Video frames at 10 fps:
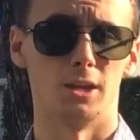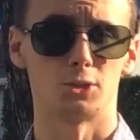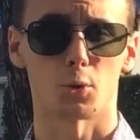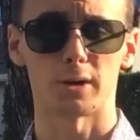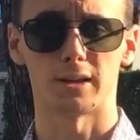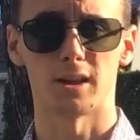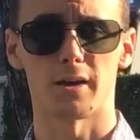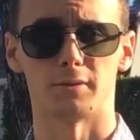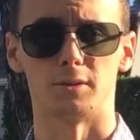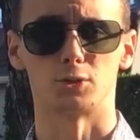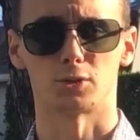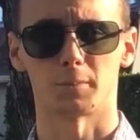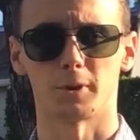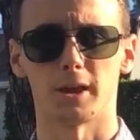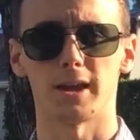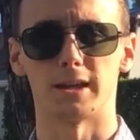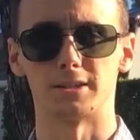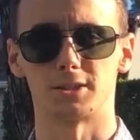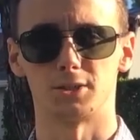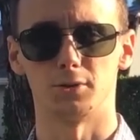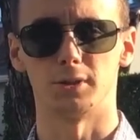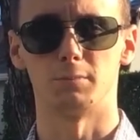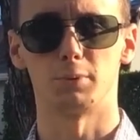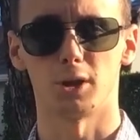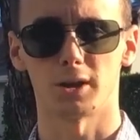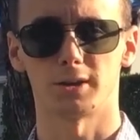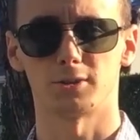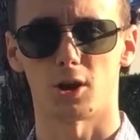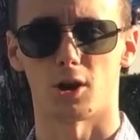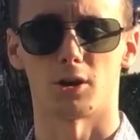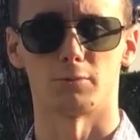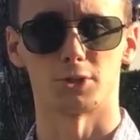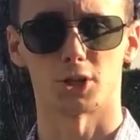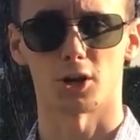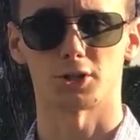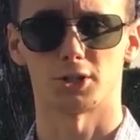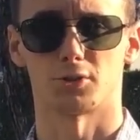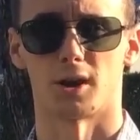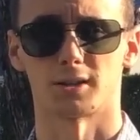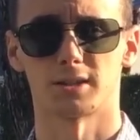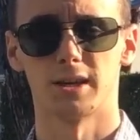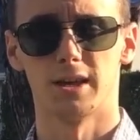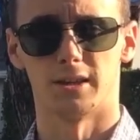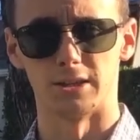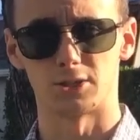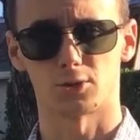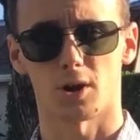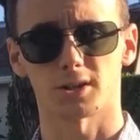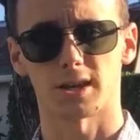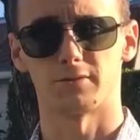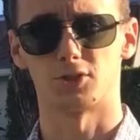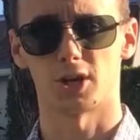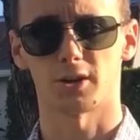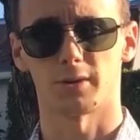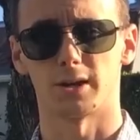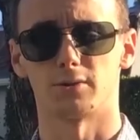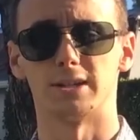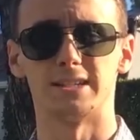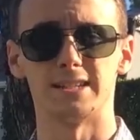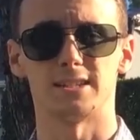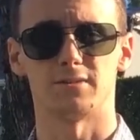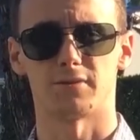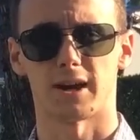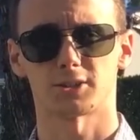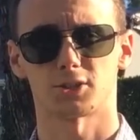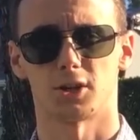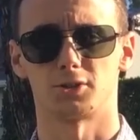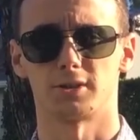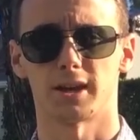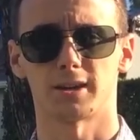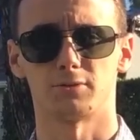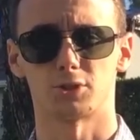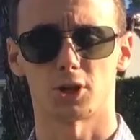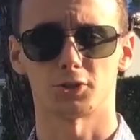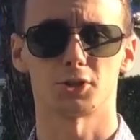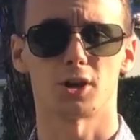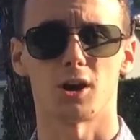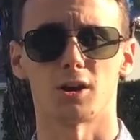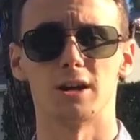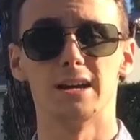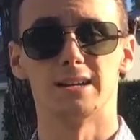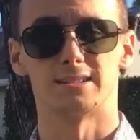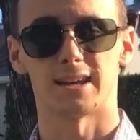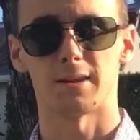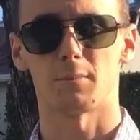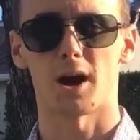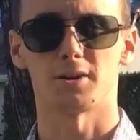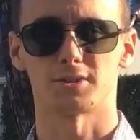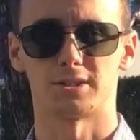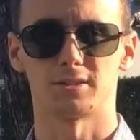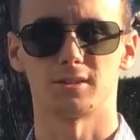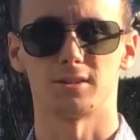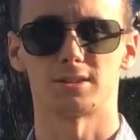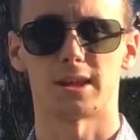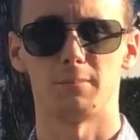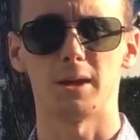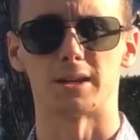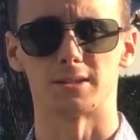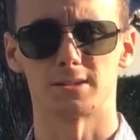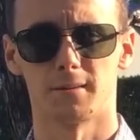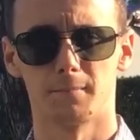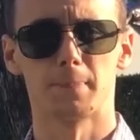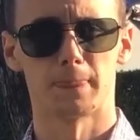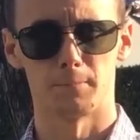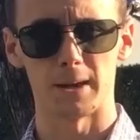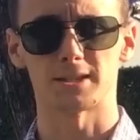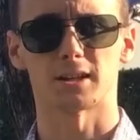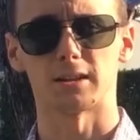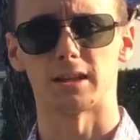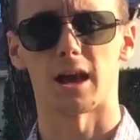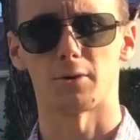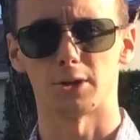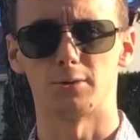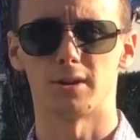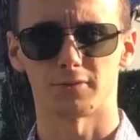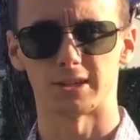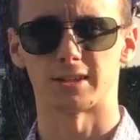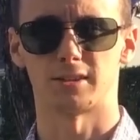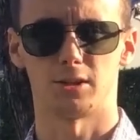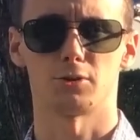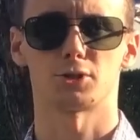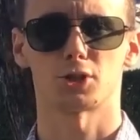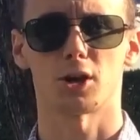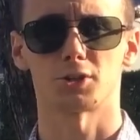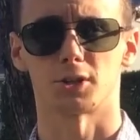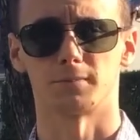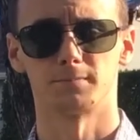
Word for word: In twenty eleven, triple A instituted plug-in car recharging trucks. These trucks have a generator and a D C fast charger that can recharge your car ten miles in as little as ten minutes, basically allowing you enough to get to the nearest charger.